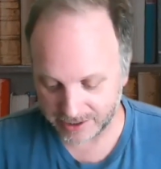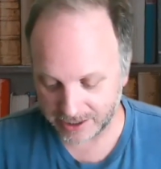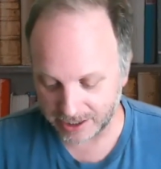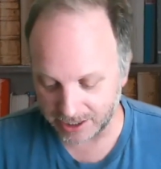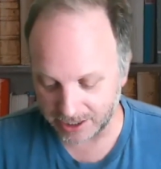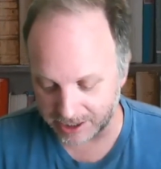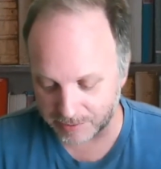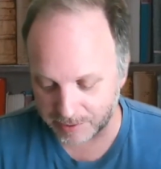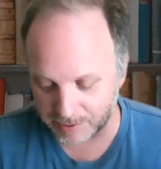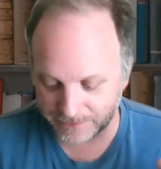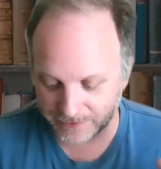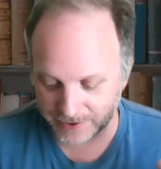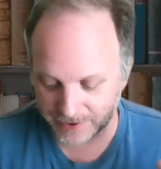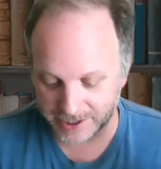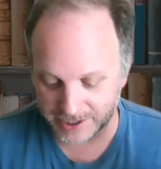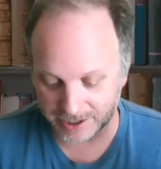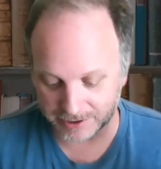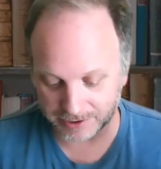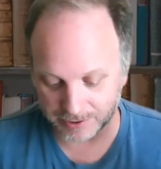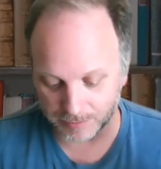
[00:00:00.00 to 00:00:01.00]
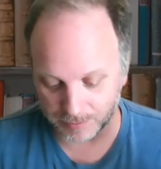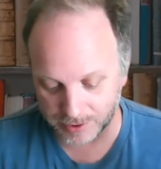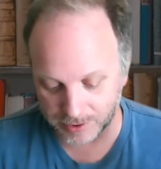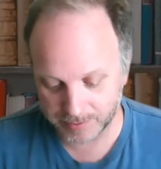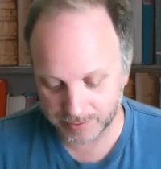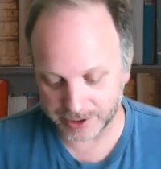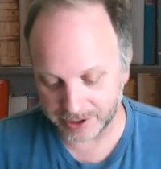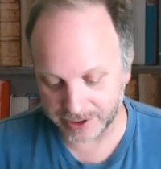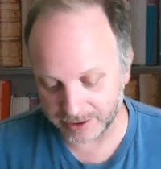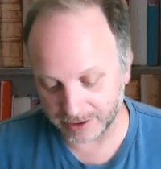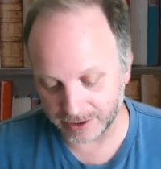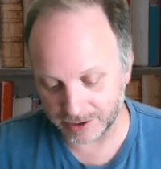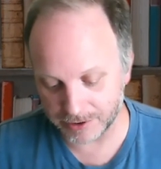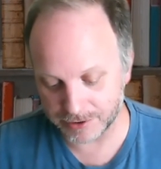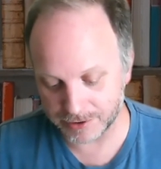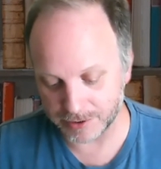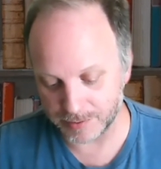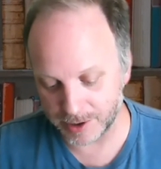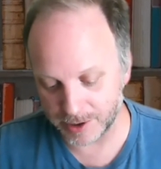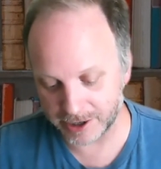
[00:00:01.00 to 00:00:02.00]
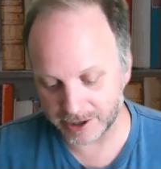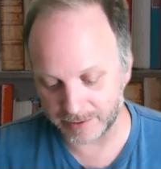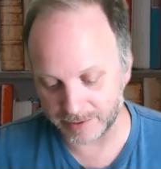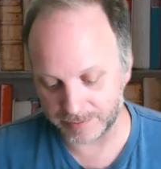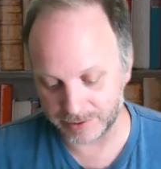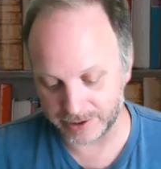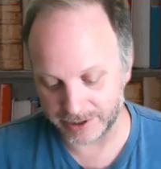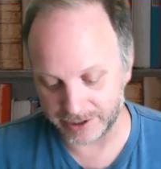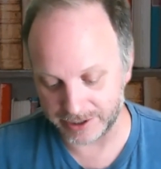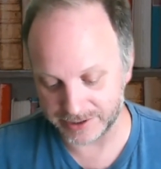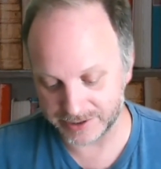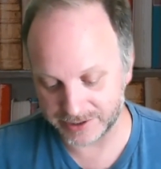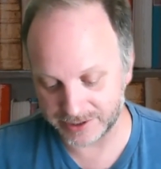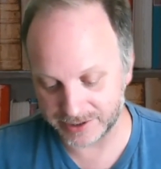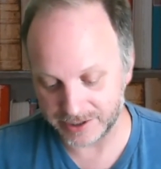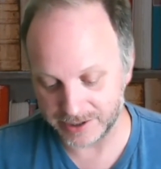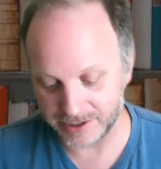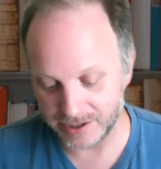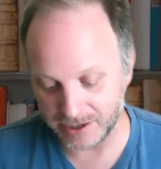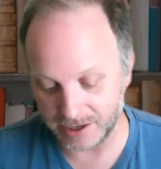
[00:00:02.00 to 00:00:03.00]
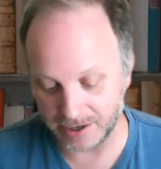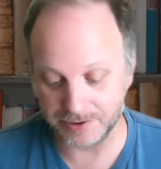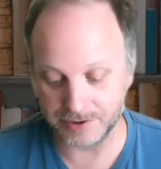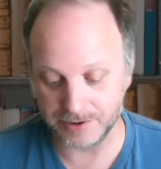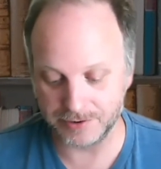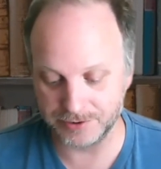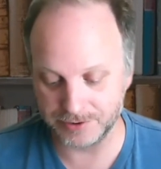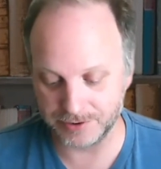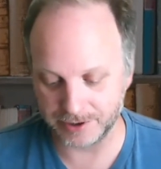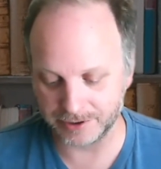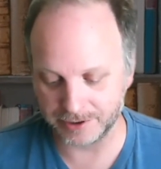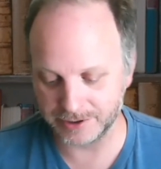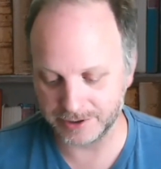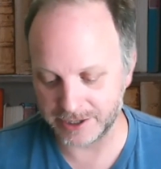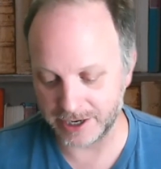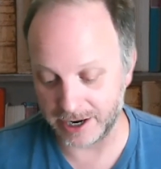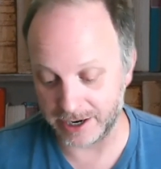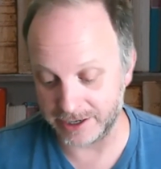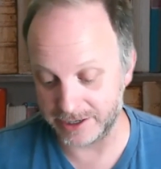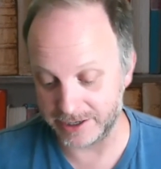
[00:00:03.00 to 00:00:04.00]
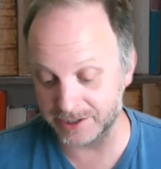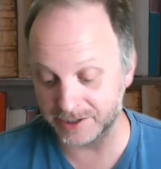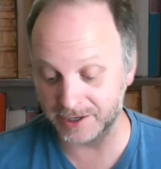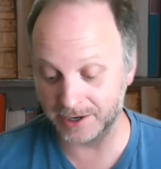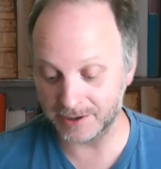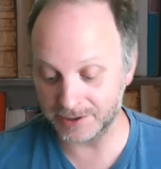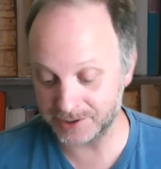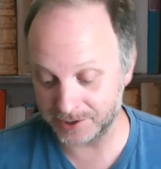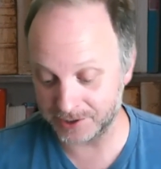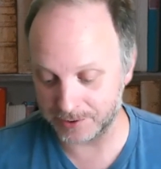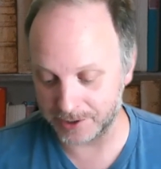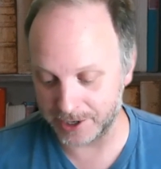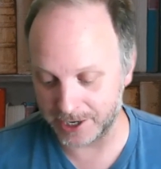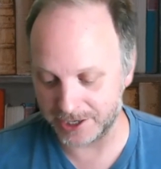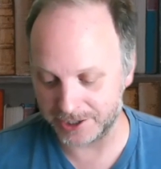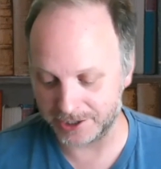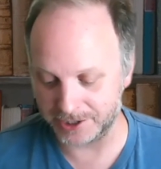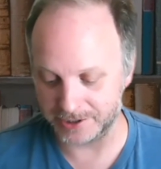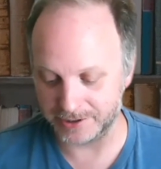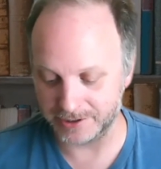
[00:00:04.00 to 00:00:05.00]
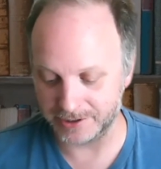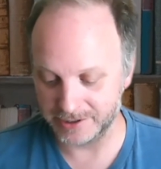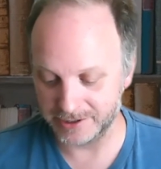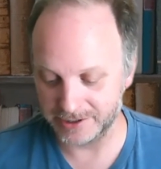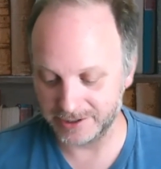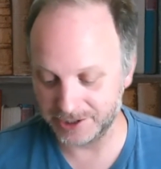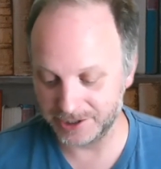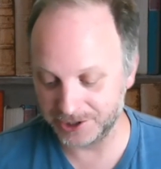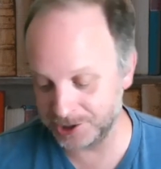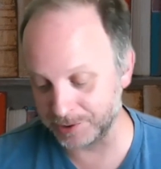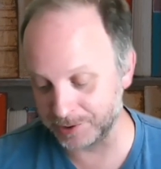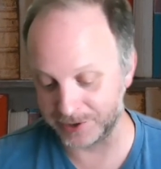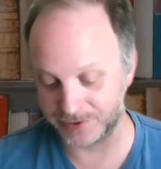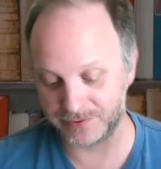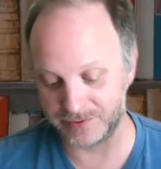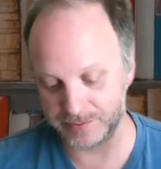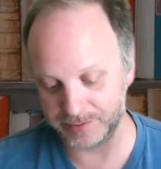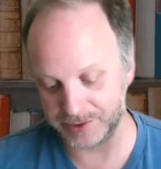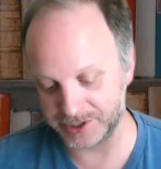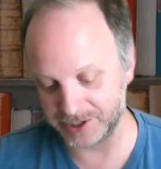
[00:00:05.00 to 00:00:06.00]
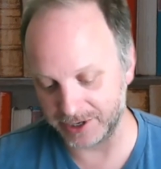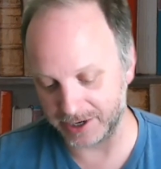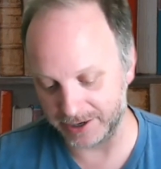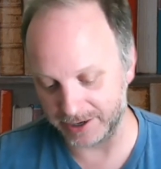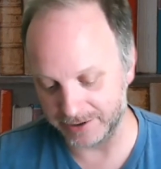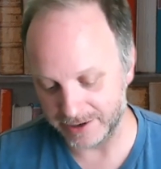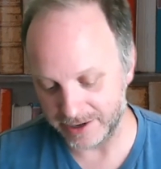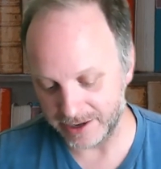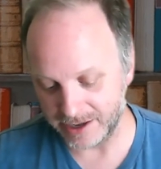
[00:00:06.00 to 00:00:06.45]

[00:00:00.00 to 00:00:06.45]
And then we find out the woman in the local marketplace, unknown to our good guy, is also an agent. She works for Mossad.